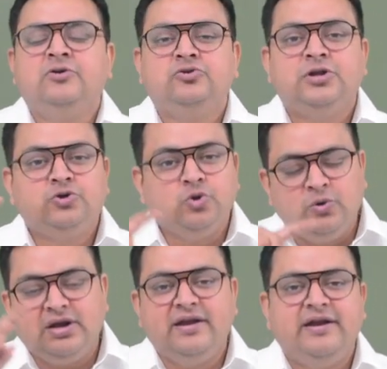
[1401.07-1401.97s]
So the
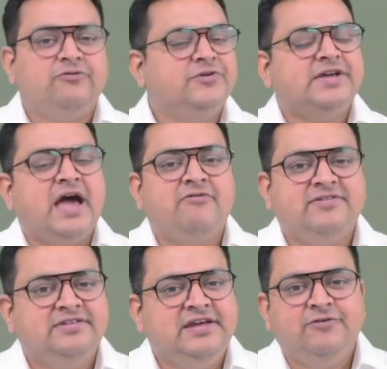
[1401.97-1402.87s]
total gift which I have
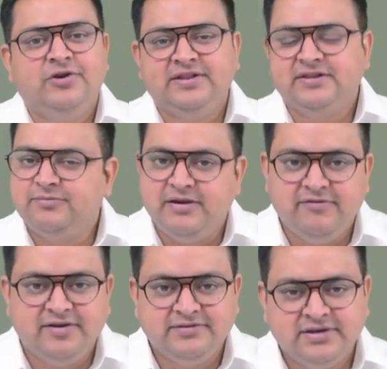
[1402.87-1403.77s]
received during this
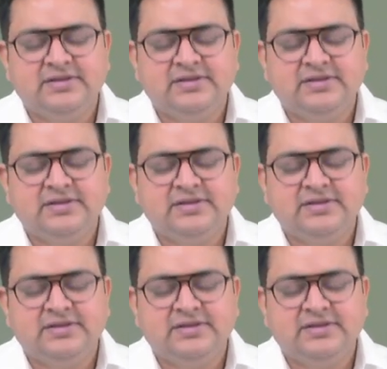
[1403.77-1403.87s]
previous year,